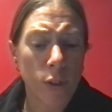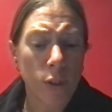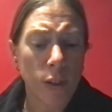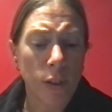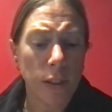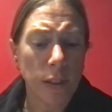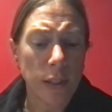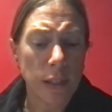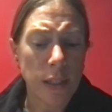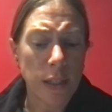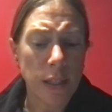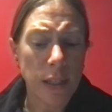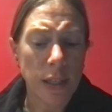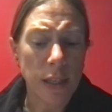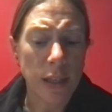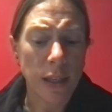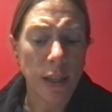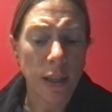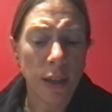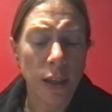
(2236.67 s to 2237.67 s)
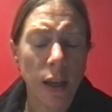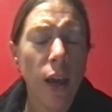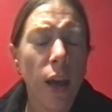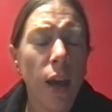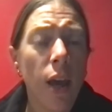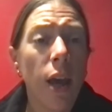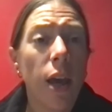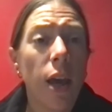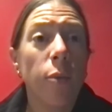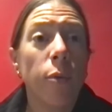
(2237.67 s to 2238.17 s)
Let's see.
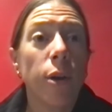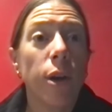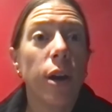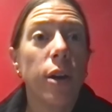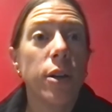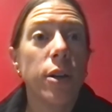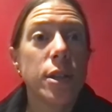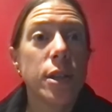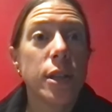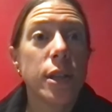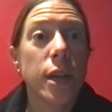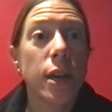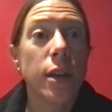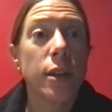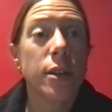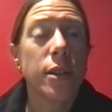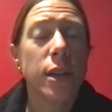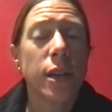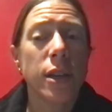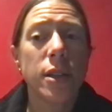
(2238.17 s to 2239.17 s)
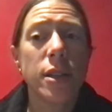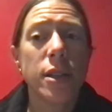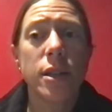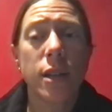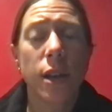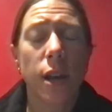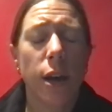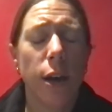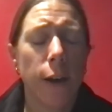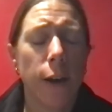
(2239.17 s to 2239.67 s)
In regards to
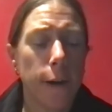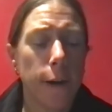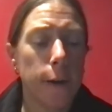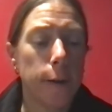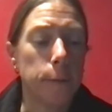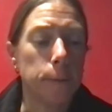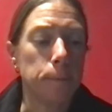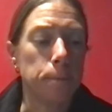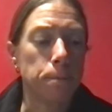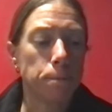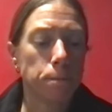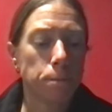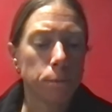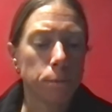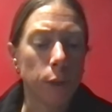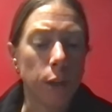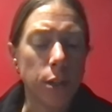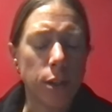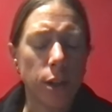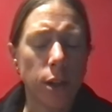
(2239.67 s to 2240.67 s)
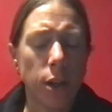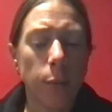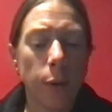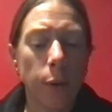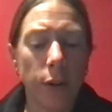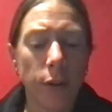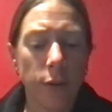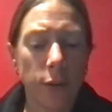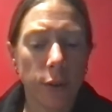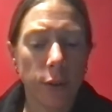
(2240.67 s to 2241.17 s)
contests, I talk
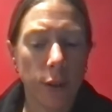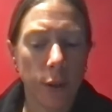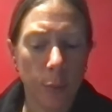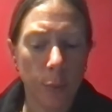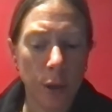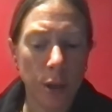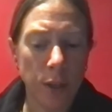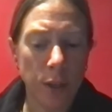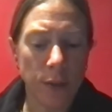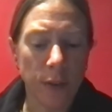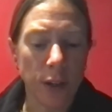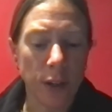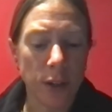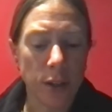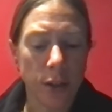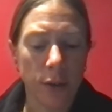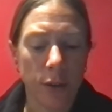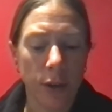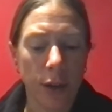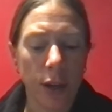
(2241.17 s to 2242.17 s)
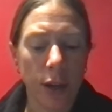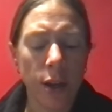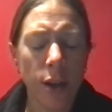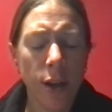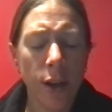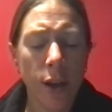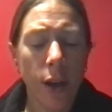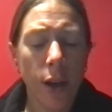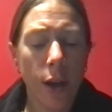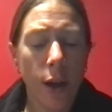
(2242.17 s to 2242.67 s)
about the Peace Fest already.
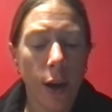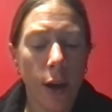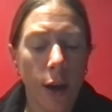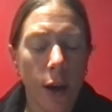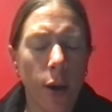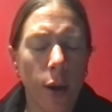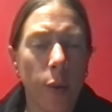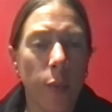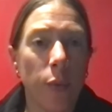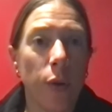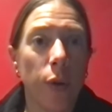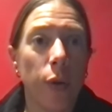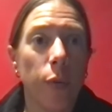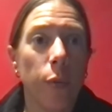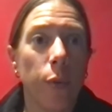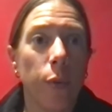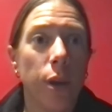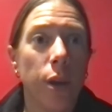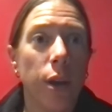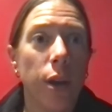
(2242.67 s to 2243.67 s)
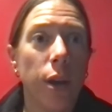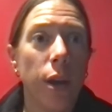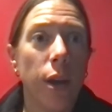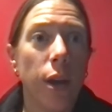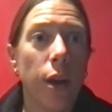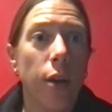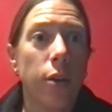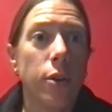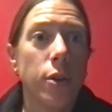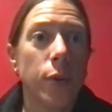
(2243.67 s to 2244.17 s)
We
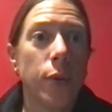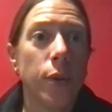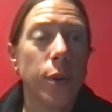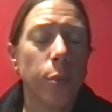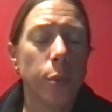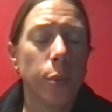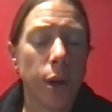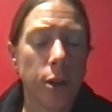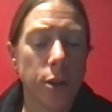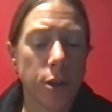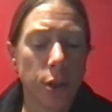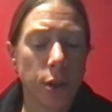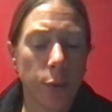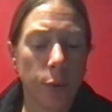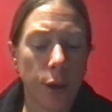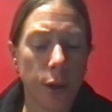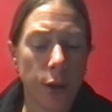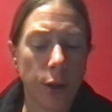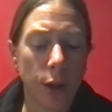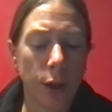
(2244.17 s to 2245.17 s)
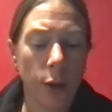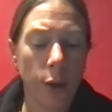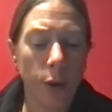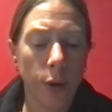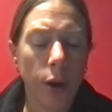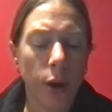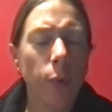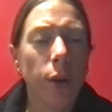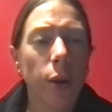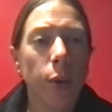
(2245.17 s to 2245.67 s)
are doing a project right now. We
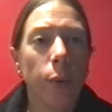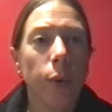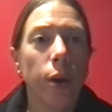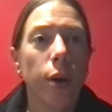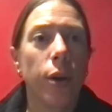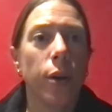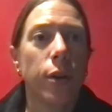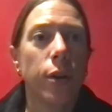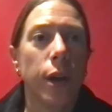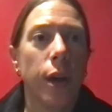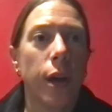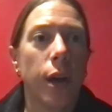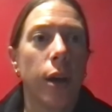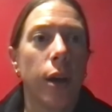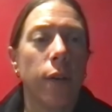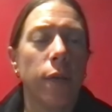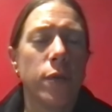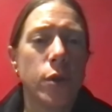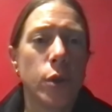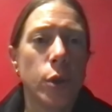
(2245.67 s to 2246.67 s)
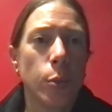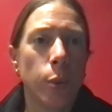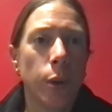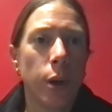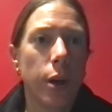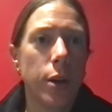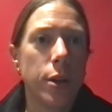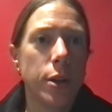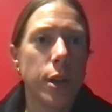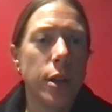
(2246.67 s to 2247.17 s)
are required to have 2
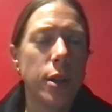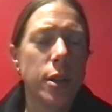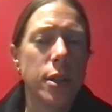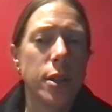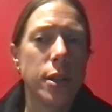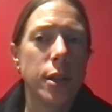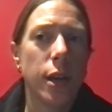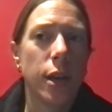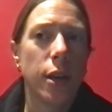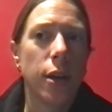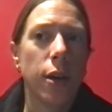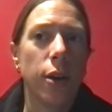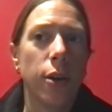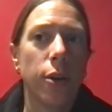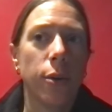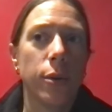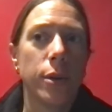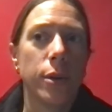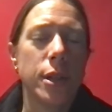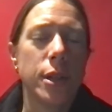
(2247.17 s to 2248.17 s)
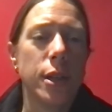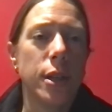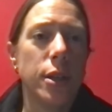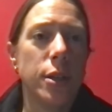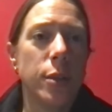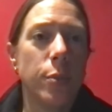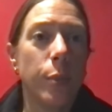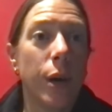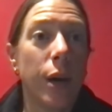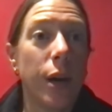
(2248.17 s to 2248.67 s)
projects that are
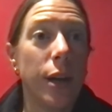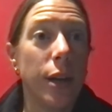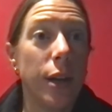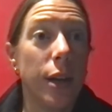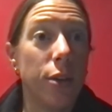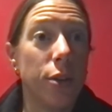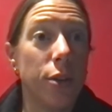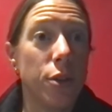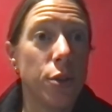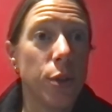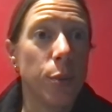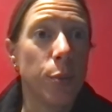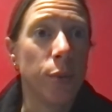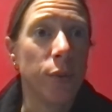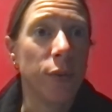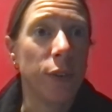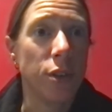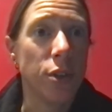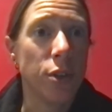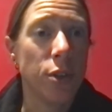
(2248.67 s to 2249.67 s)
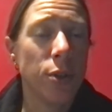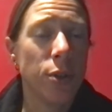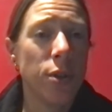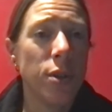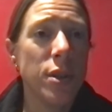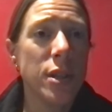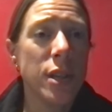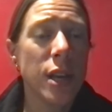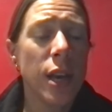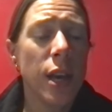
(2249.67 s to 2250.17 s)
critiqued by industry professionals,